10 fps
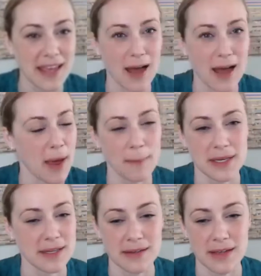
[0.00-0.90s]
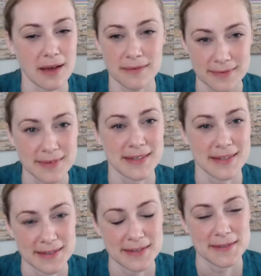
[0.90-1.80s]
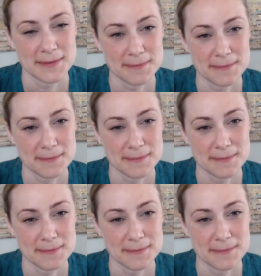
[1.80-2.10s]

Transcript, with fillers: I'm happy to. Yeah. A, yeah, it's